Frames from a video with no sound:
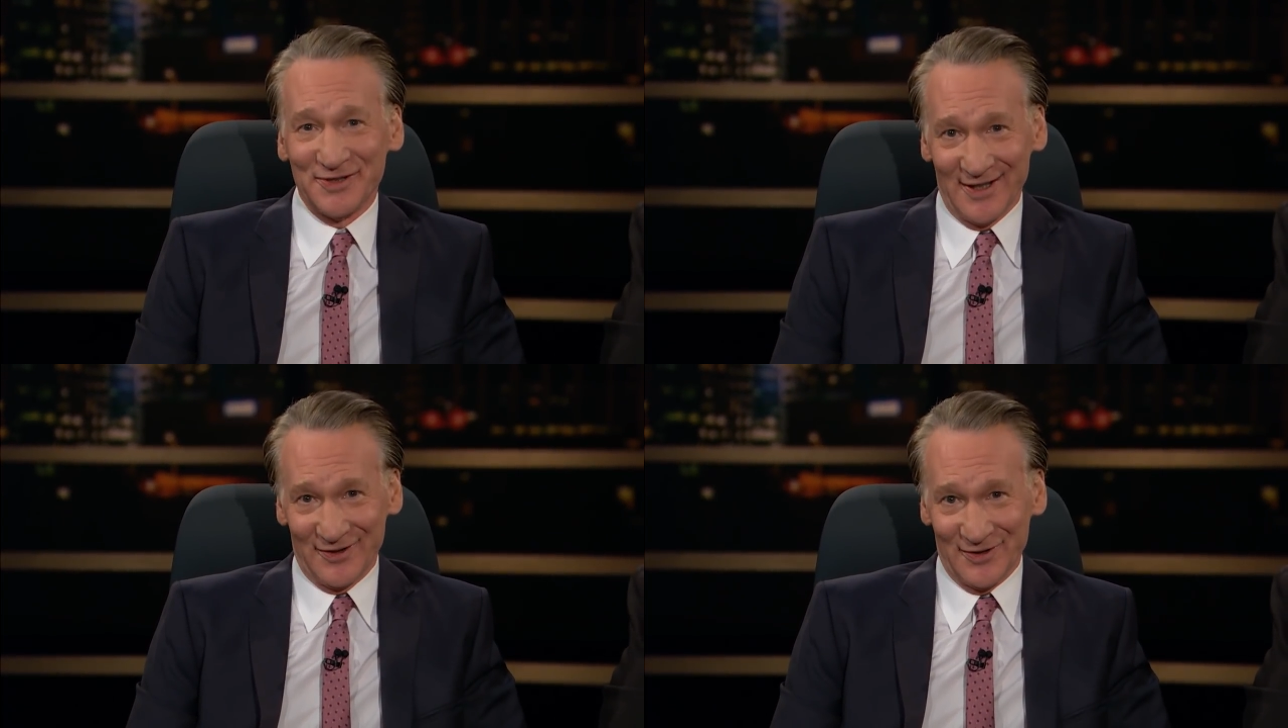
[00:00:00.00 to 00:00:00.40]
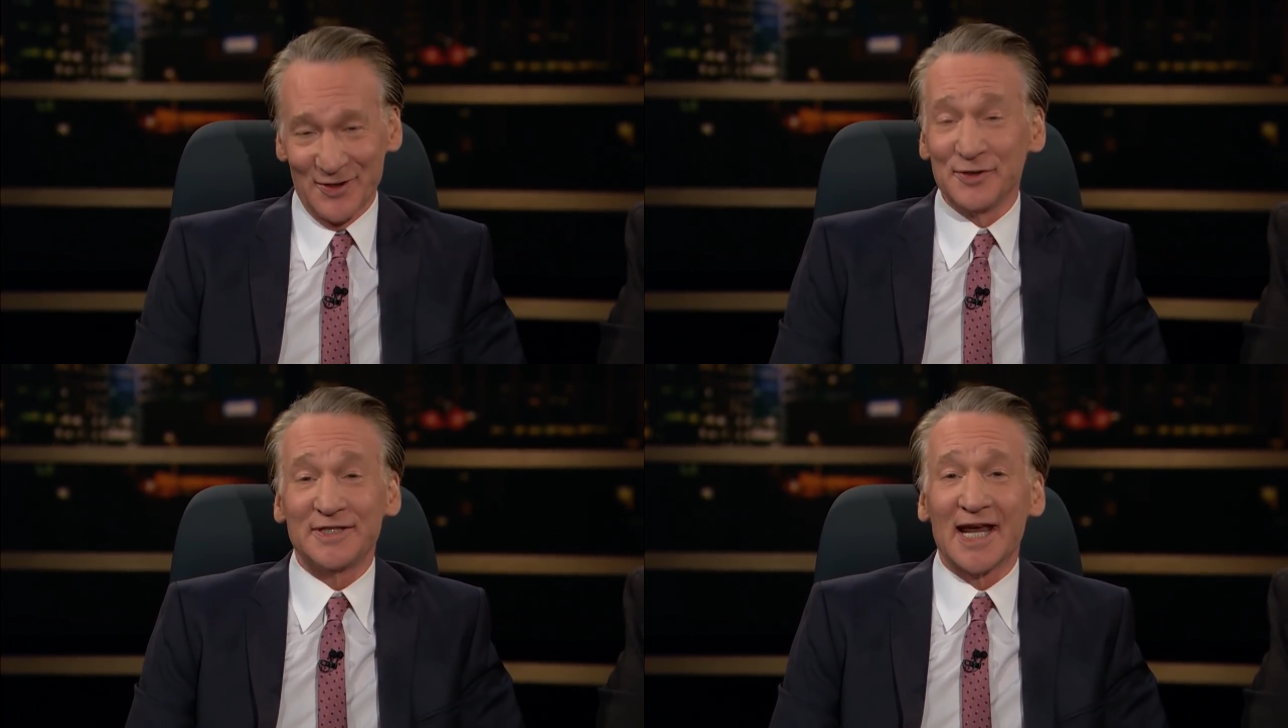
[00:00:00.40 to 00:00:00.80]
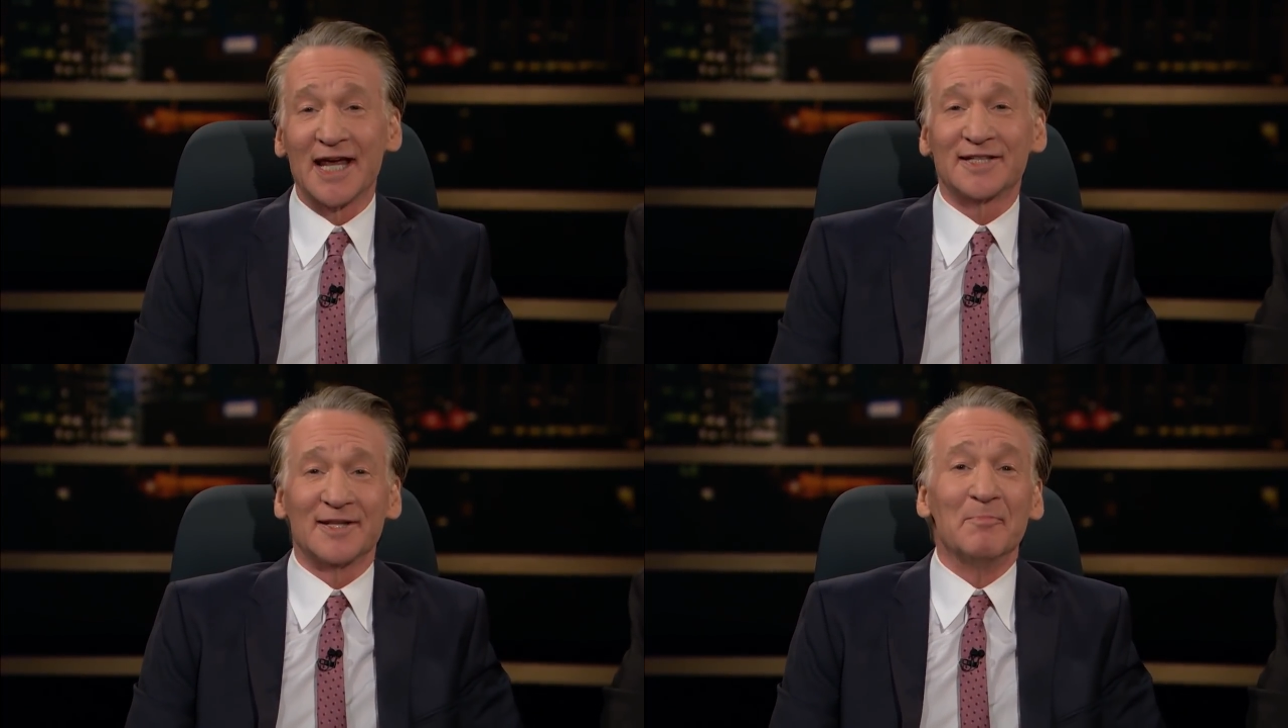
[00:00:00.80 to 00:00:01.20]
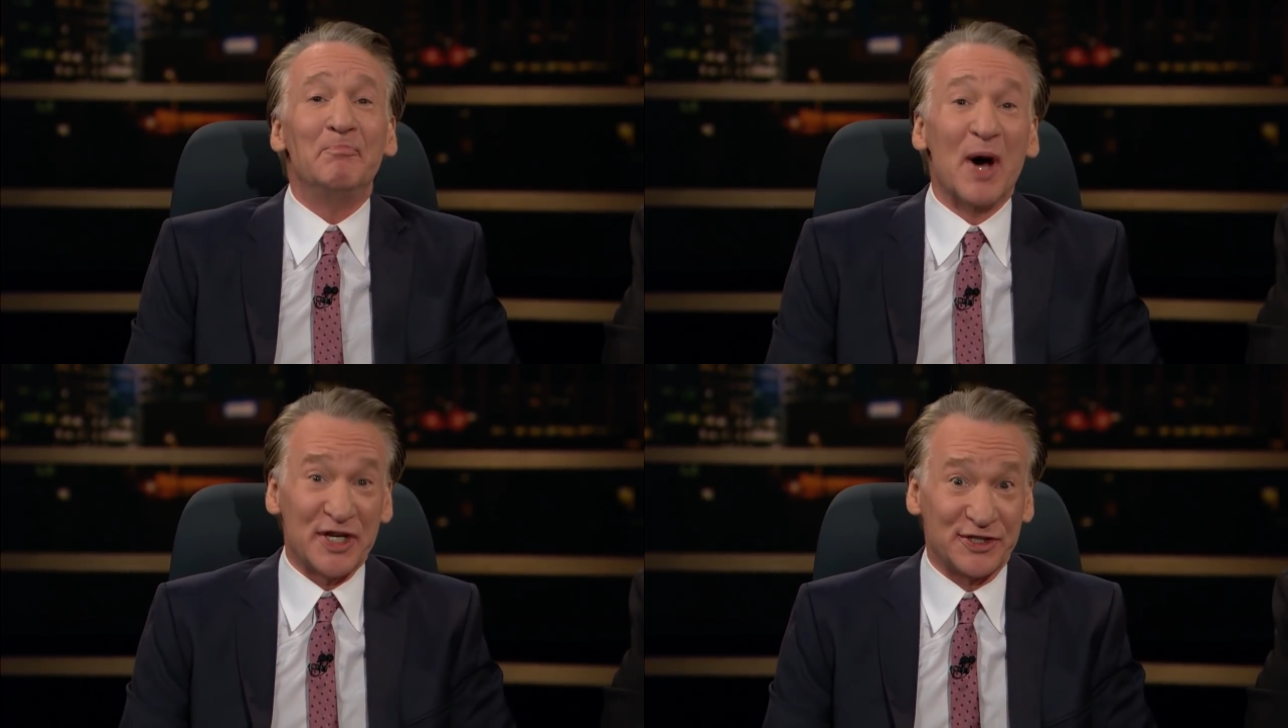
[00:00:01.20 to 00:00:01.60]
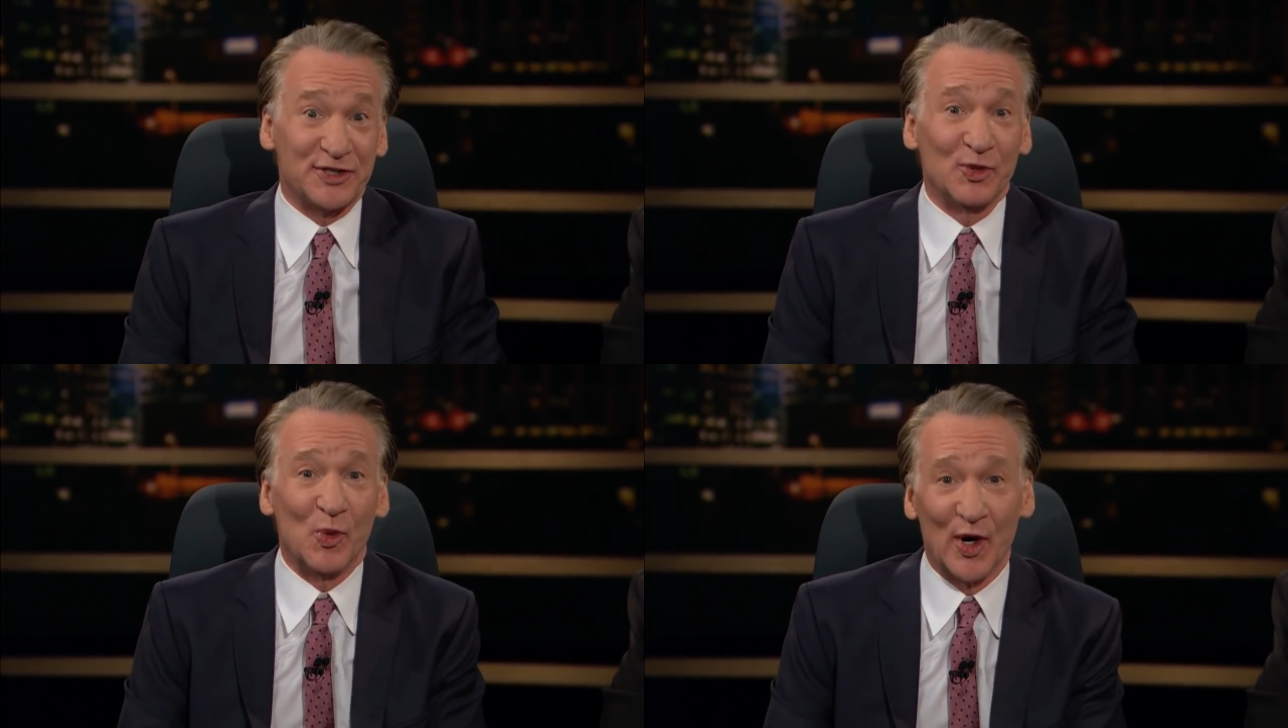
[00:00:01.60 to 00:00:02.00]
teacher who takes the bus
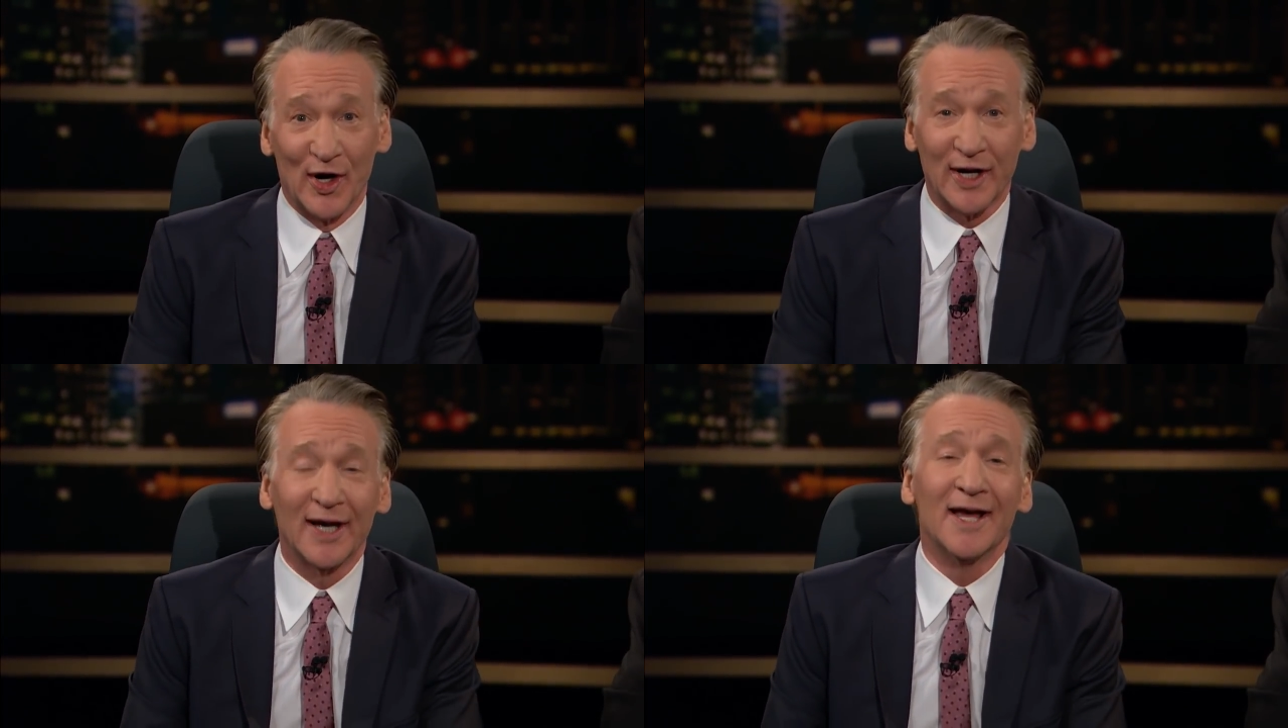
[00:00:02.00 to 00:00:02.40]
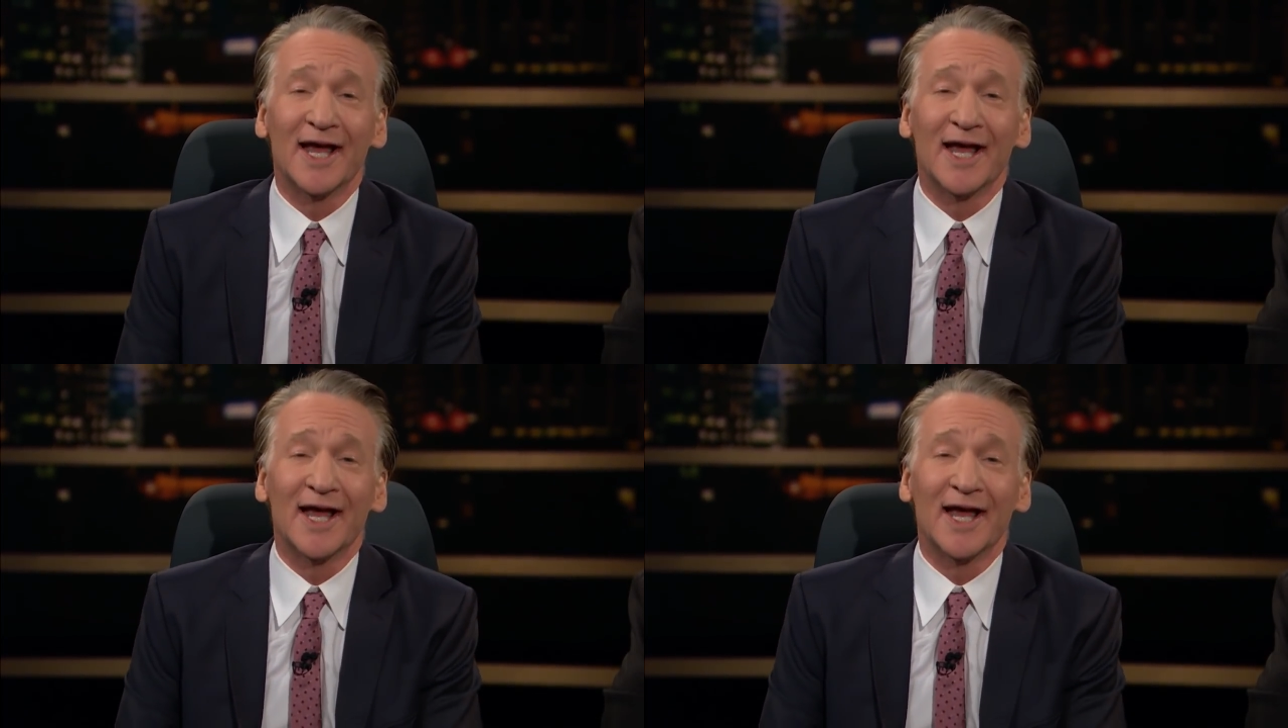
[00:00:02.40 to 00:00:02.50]
to work